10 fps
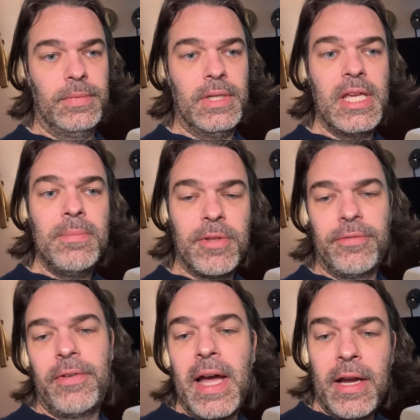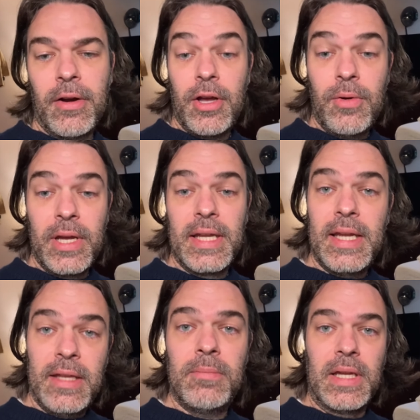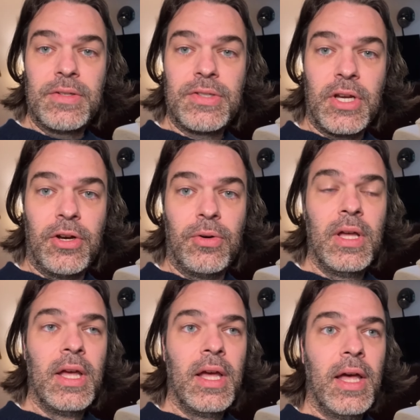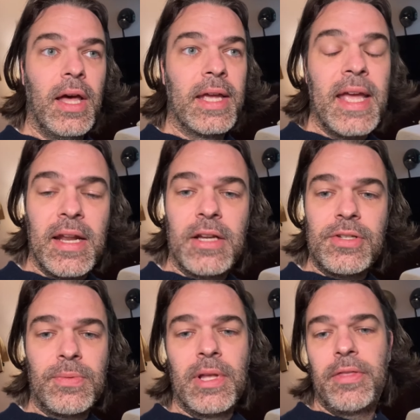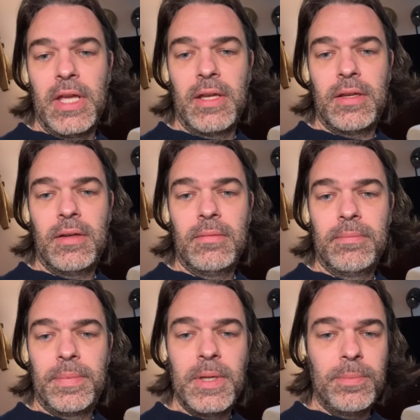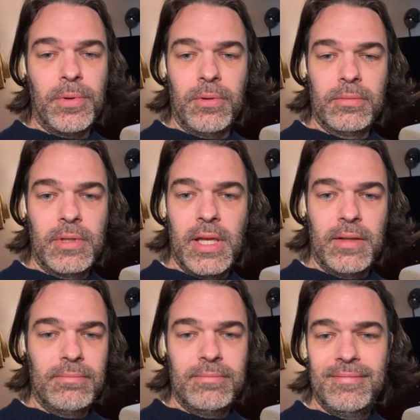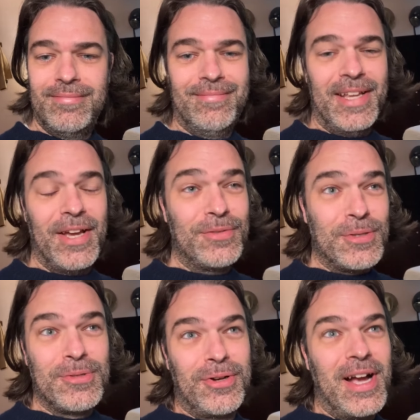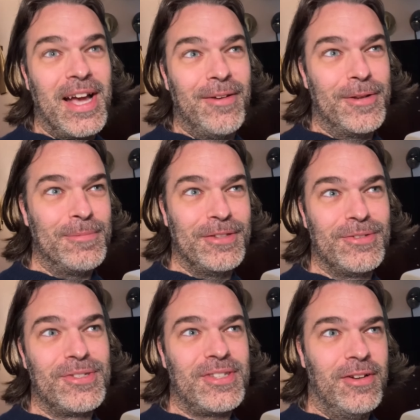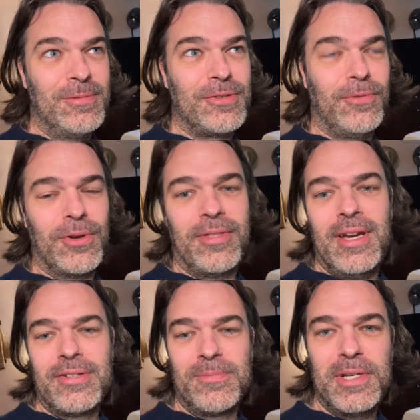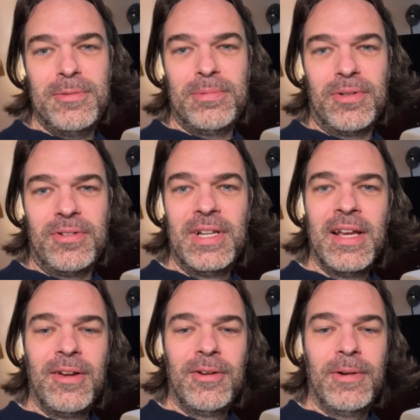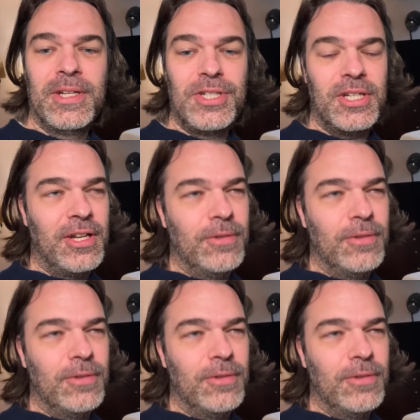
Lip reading: keep the fire going in me. So again, I just want to thank people that have subscribed. I mean, there's almost 4,000 people, which,